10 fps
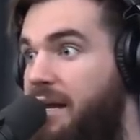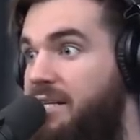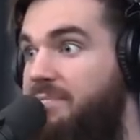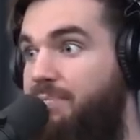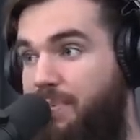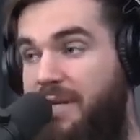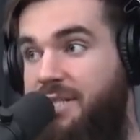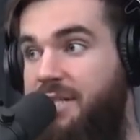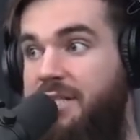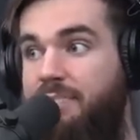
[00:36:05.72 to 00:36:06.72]
And
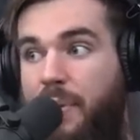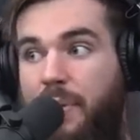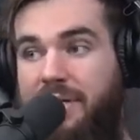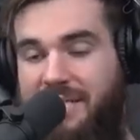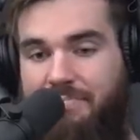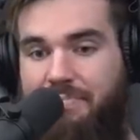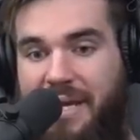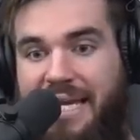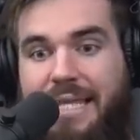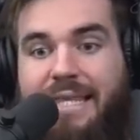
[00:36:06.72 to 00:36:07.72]
it's just important to
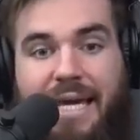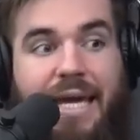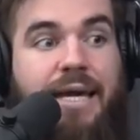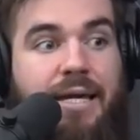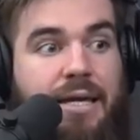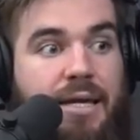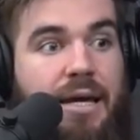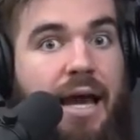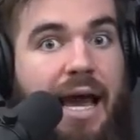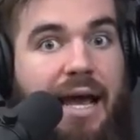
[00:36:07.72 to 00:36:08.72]
be there
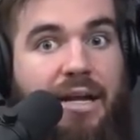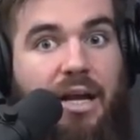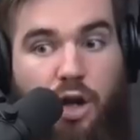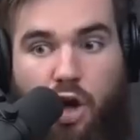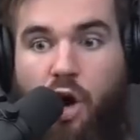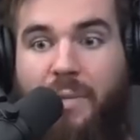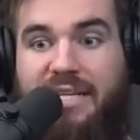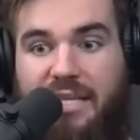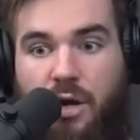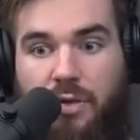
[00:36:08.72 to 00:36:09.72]
and
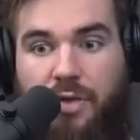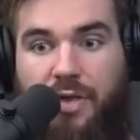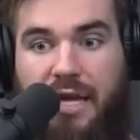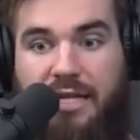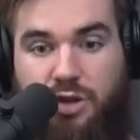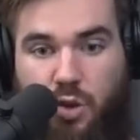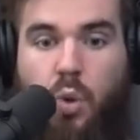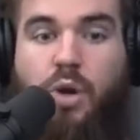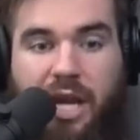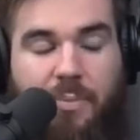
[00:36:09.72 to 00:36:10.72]
commenting on things,
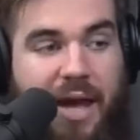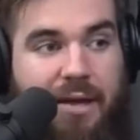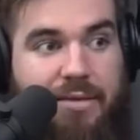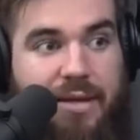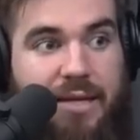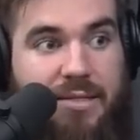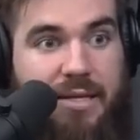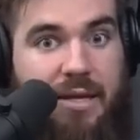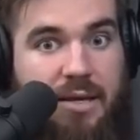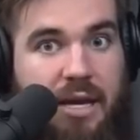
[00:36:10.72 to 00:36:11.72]
talking about
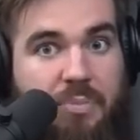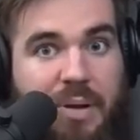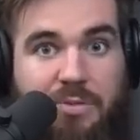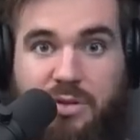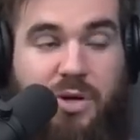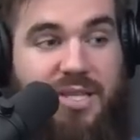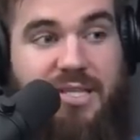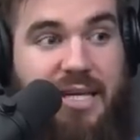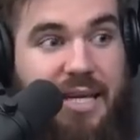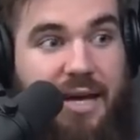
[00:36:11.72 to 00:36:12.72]
things, and people just want to
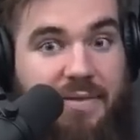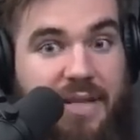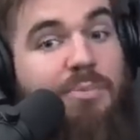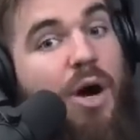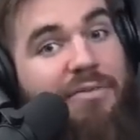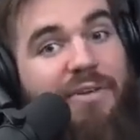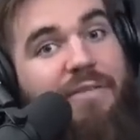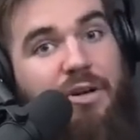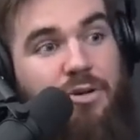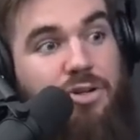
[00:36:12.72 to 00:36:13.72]
see you. My
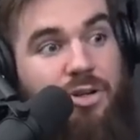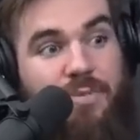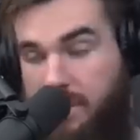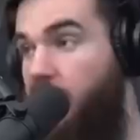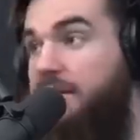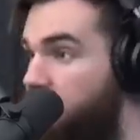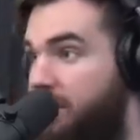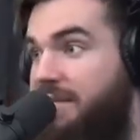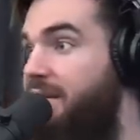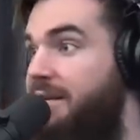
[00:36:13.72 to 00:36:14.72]
favorite YouTubers, I just
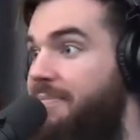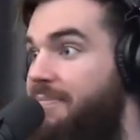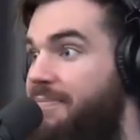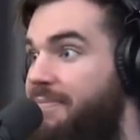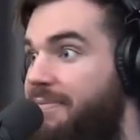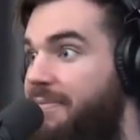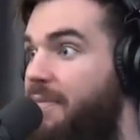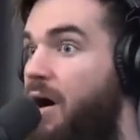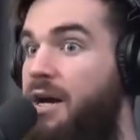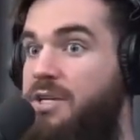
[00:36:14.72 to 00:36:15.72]
want to see them.
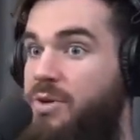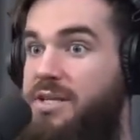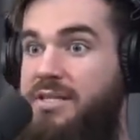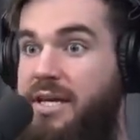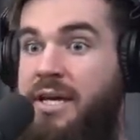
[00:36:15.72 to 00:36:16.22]
I just want to see.